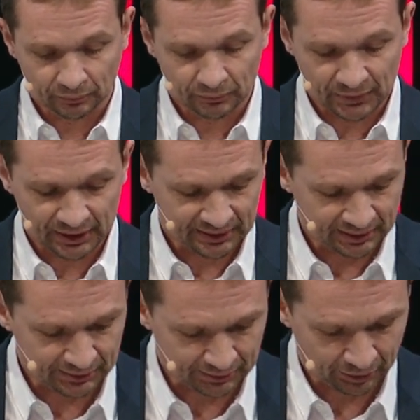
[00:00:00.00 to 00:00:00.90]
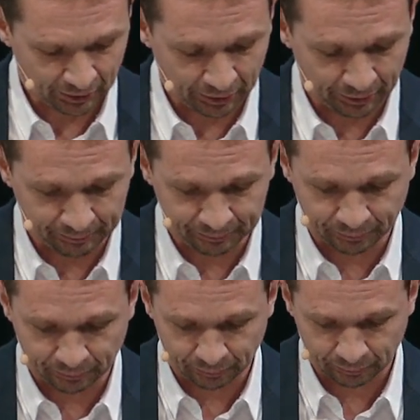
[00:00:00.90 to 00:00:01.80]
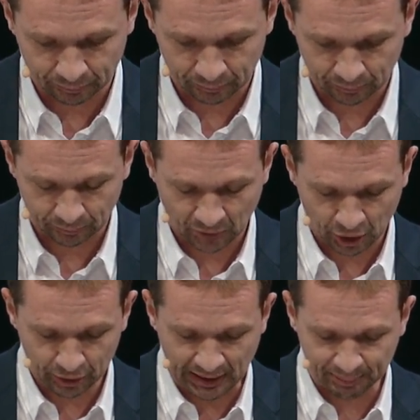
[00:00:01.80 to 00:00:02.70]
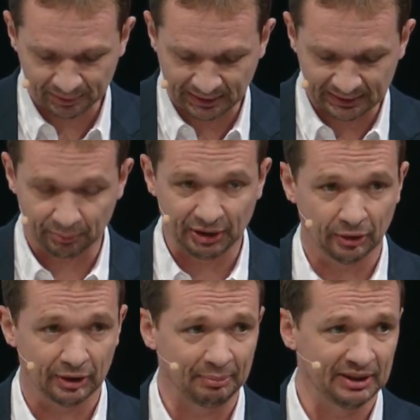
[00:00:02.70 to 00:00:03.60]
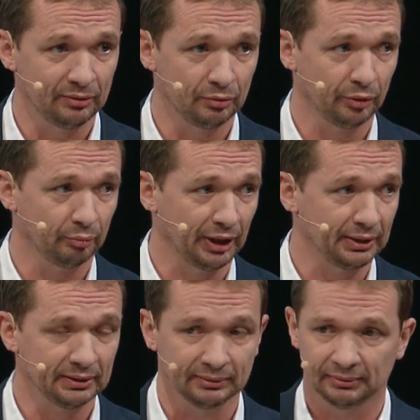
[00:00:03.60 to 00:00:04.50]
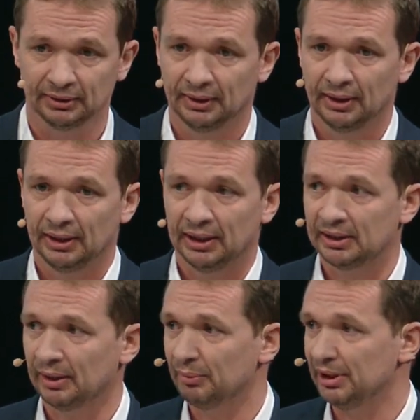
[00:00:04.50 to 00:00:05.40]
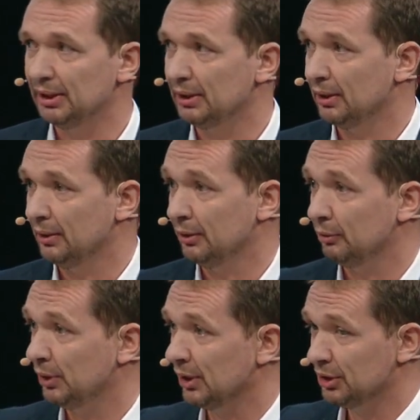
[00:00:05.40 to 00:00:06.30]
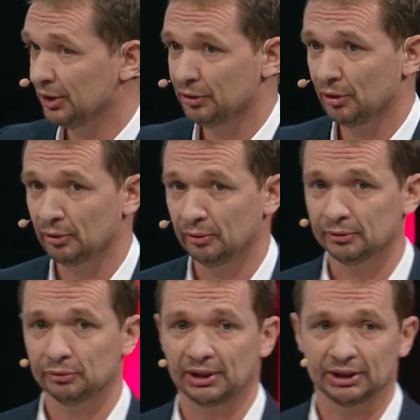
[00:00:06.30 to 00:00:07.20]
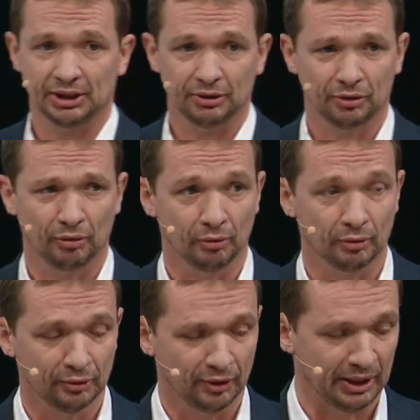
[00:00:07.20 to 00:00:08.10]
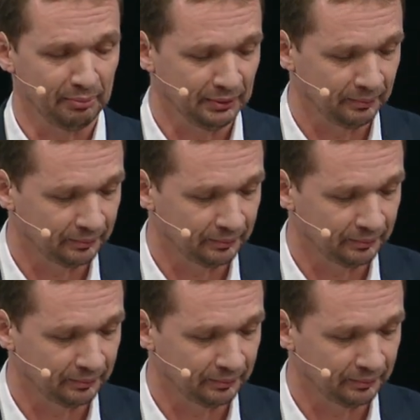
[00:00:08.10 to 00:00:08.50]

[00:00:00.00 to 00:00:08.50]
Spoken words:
This is an app that can be adapted to your brand. It can be, we can change the colors, we can change the logo, the name.